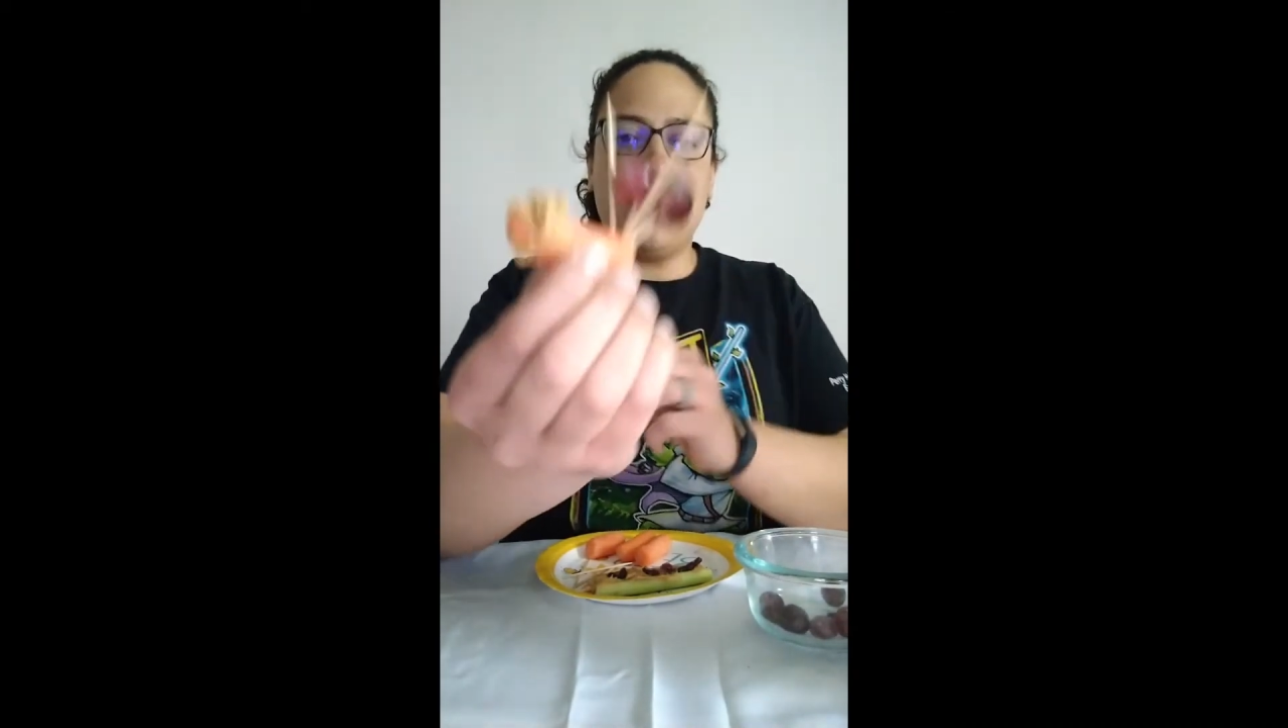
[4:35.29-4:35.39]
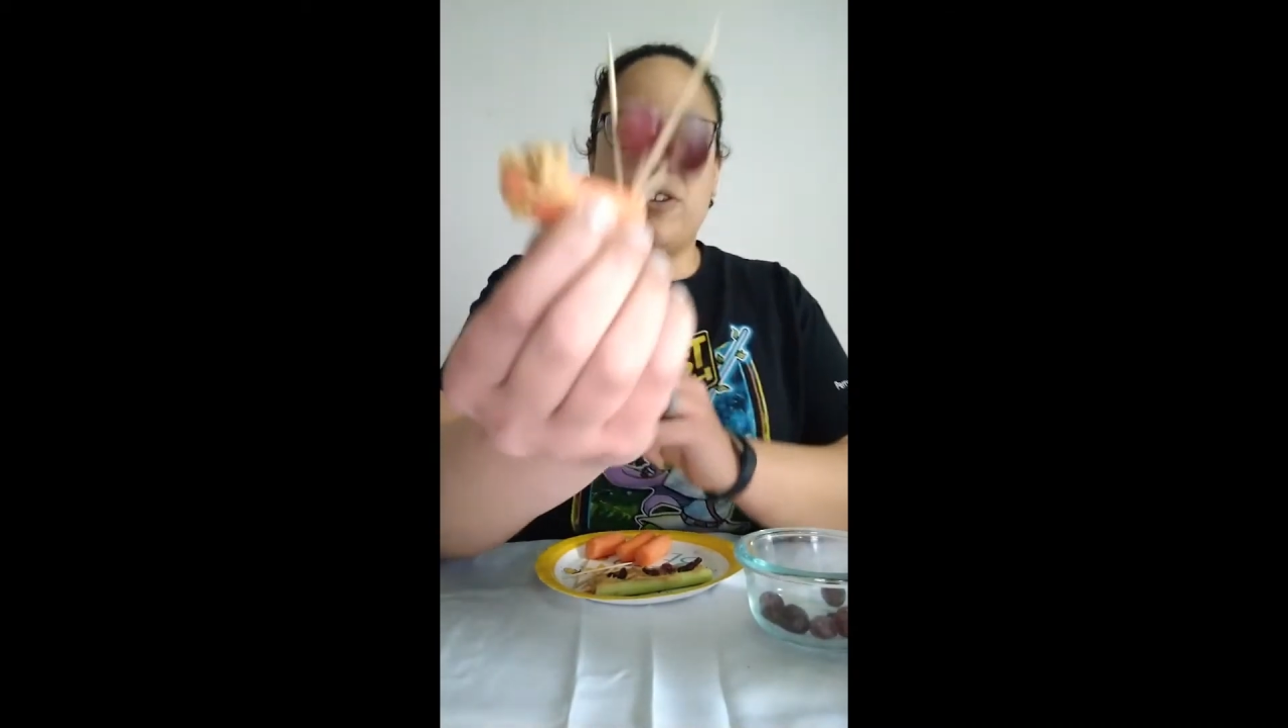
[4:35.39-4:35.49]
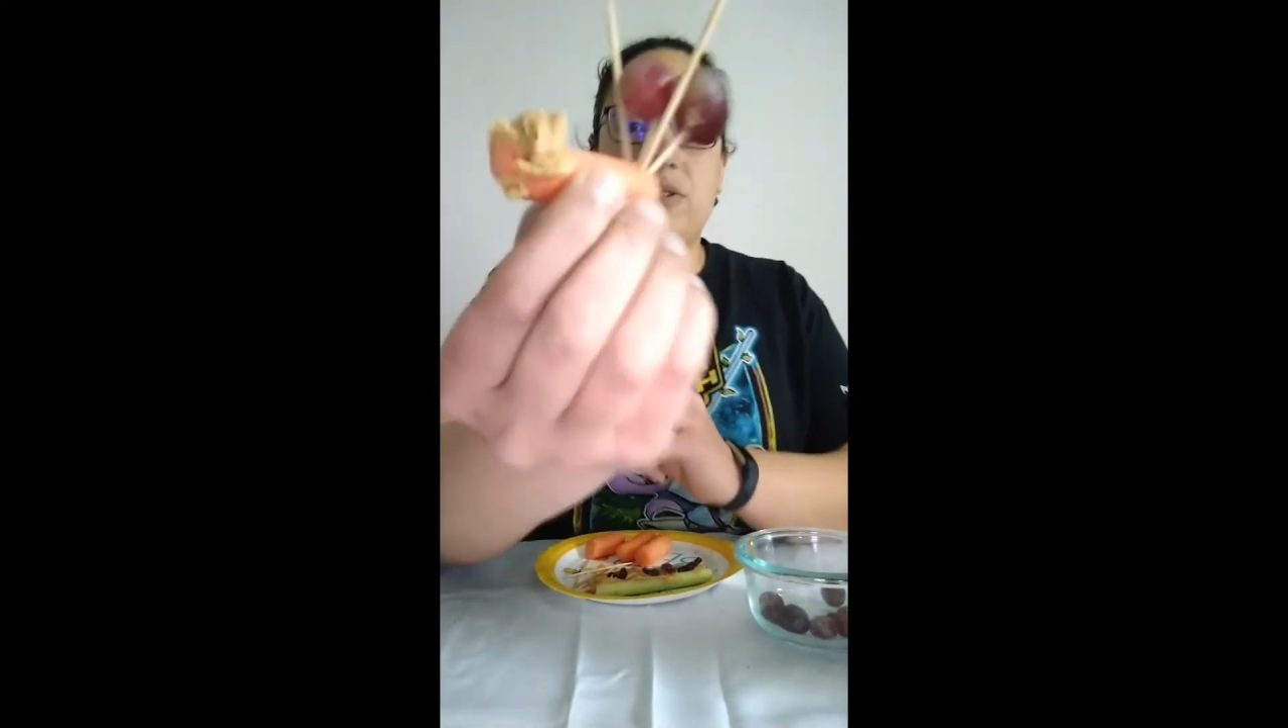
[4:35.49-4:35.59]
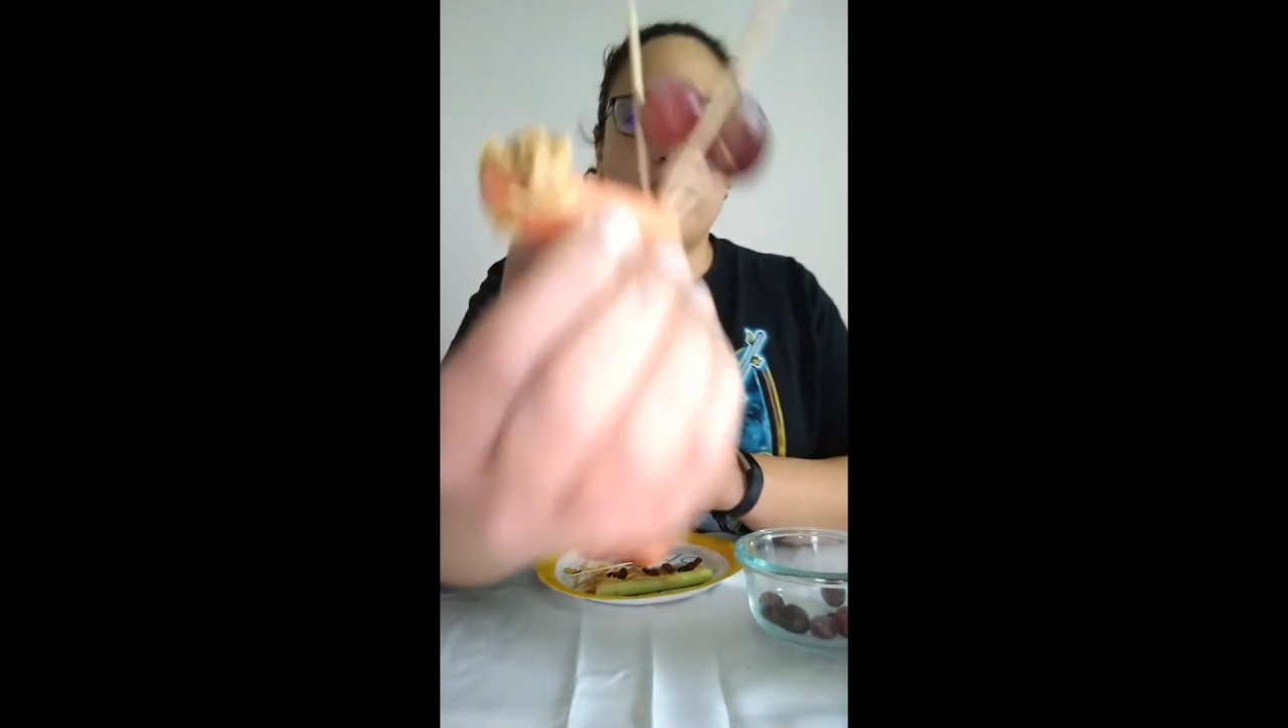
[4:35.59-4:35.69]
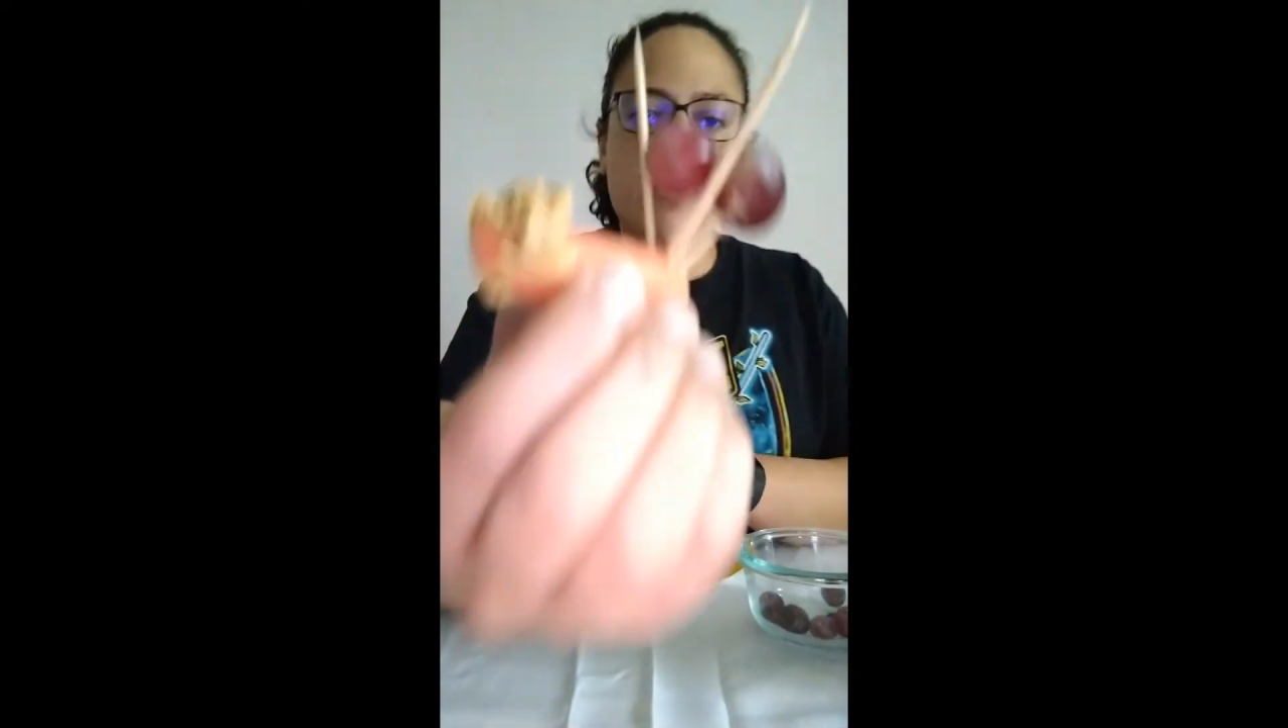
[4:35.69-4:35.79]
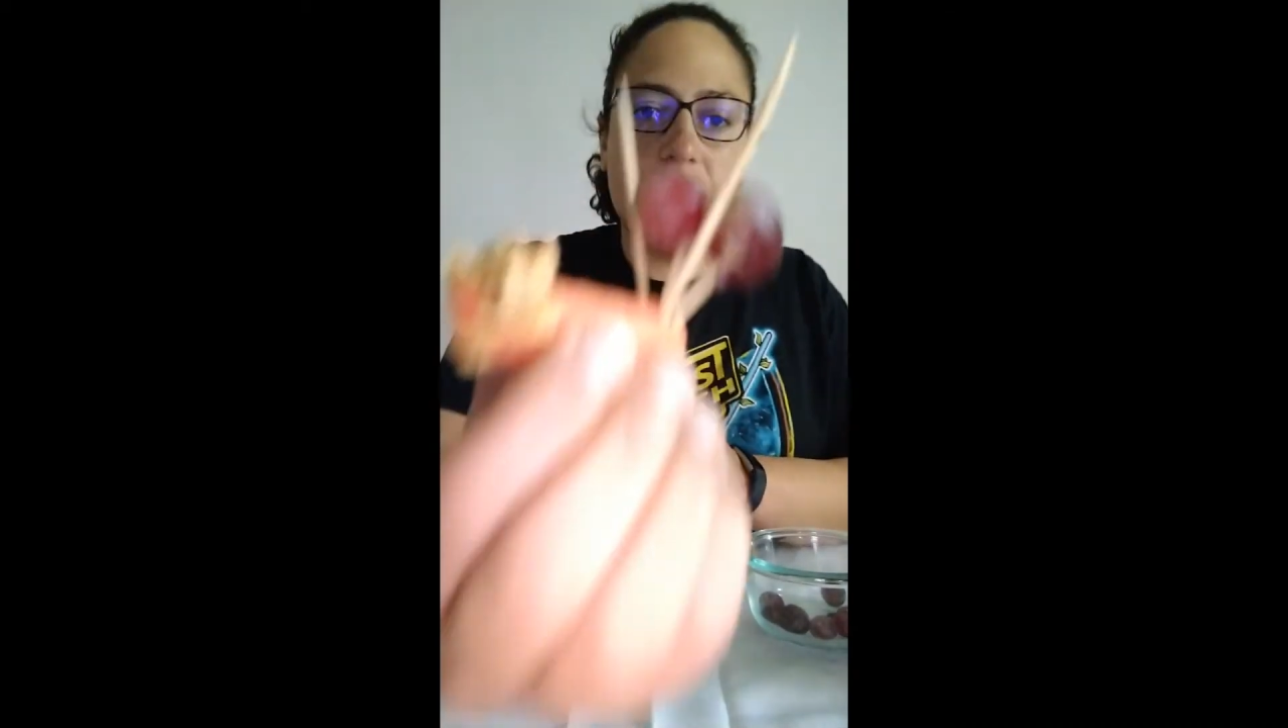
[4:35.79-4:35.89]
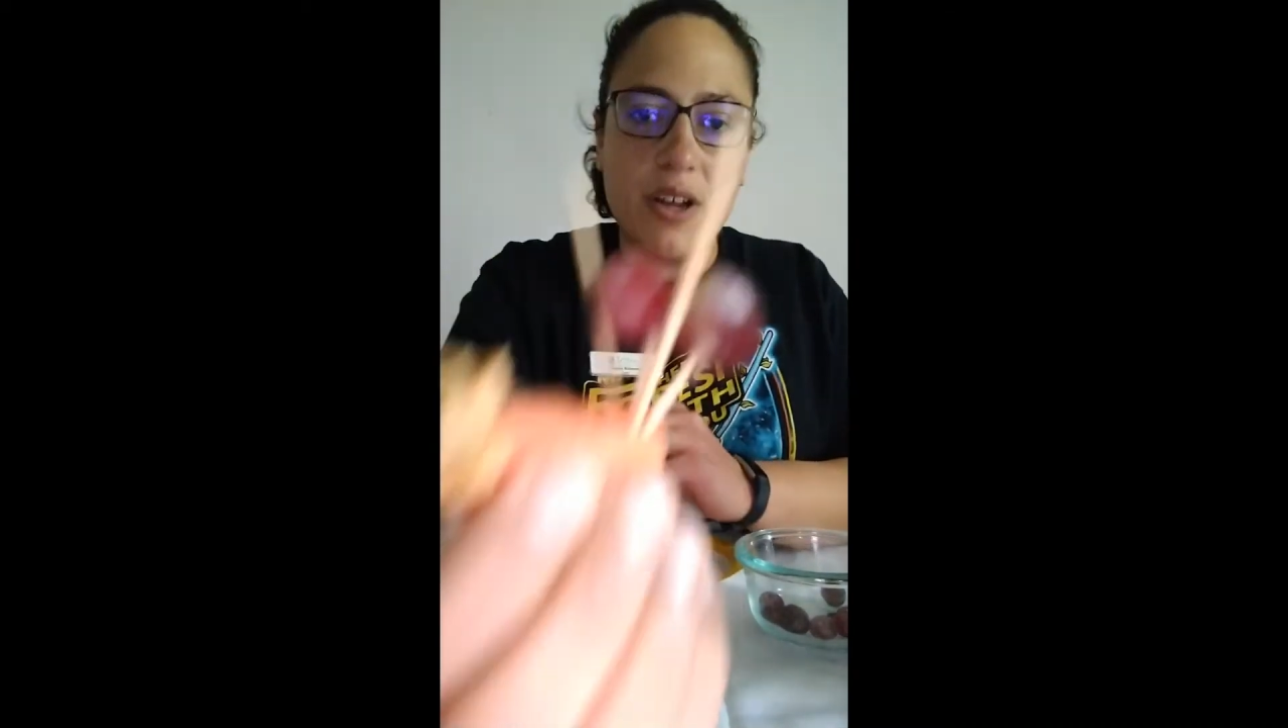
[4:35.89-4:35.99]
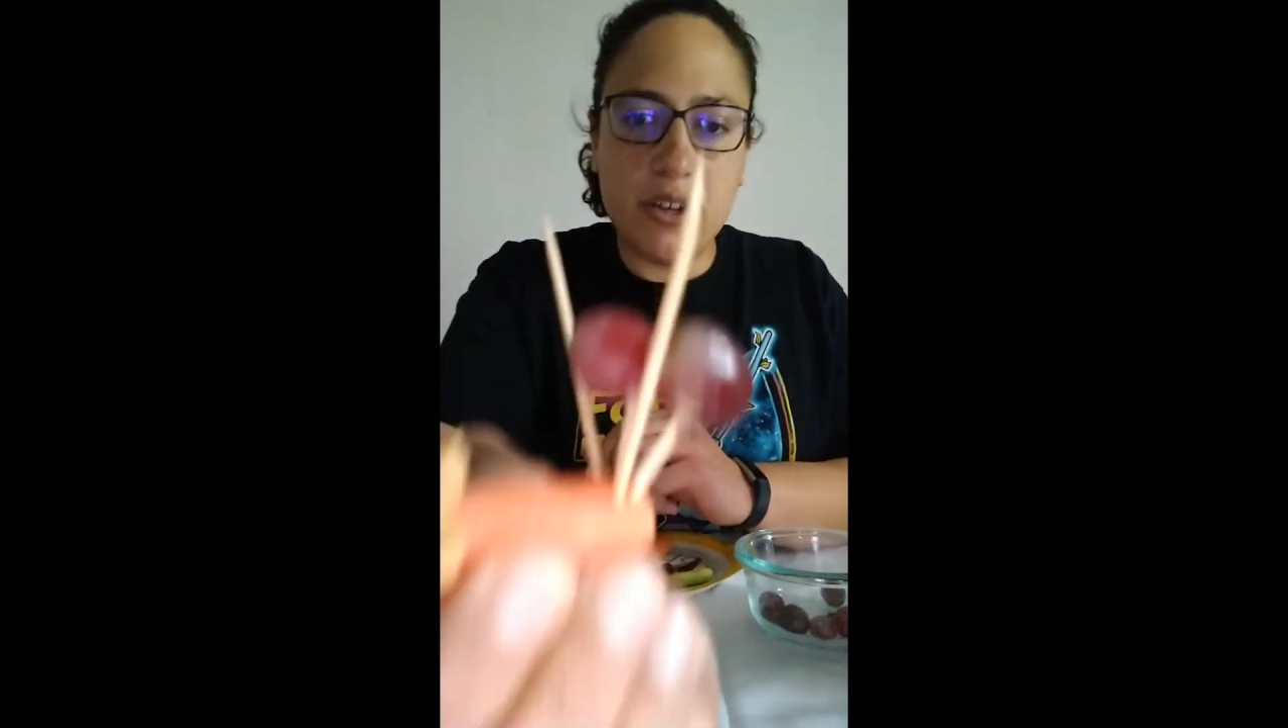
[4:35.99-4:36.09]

new